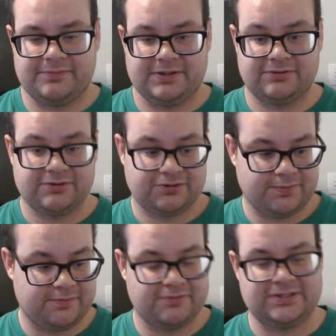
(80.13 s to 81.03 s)
That means
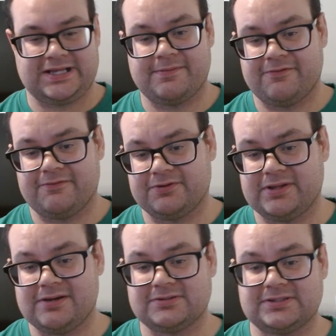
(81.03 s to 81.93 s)
superhero movies that came out from
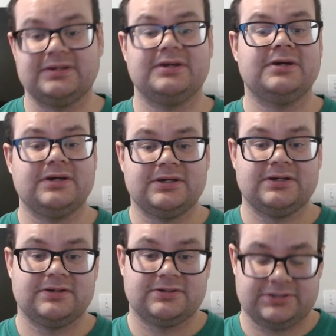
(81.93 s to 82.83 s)
2000
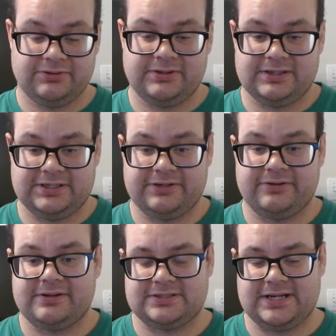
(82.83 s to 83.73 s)
to
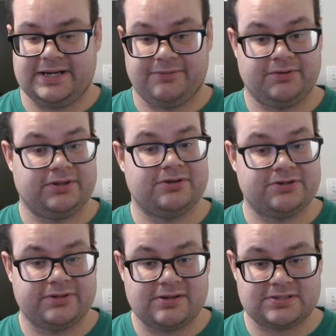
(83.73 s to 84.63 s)
2009. And we're in the year
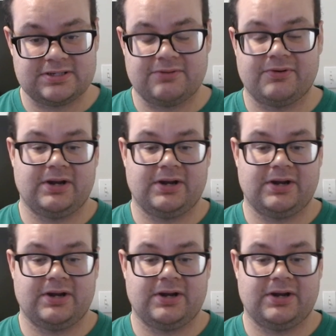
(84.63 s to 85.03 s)
2000.